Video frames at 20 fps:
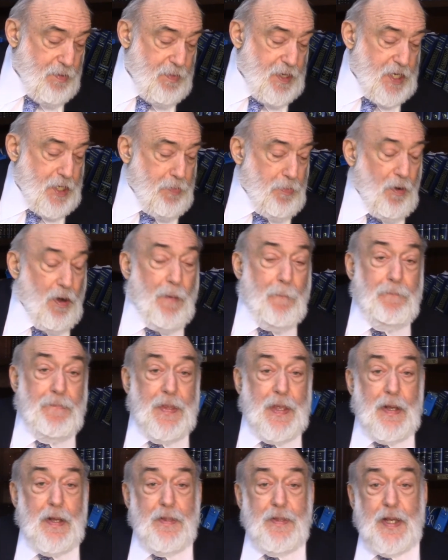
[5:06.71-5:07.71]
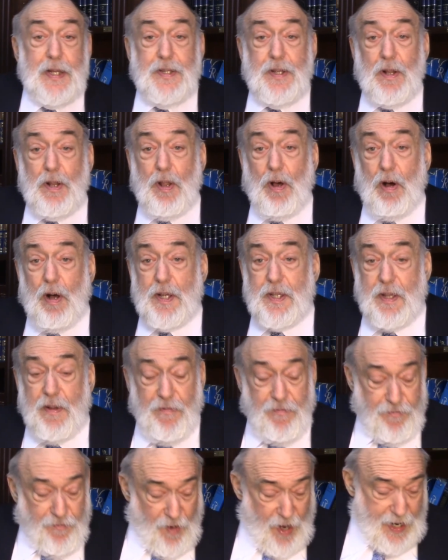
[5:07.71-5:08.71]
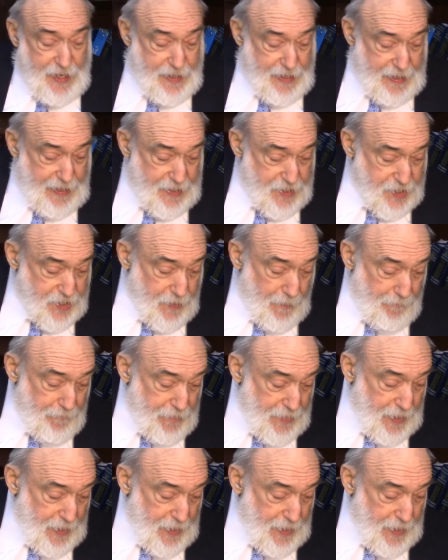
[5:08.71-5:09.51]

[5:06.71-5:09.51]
Mishpat. These are laws of finance.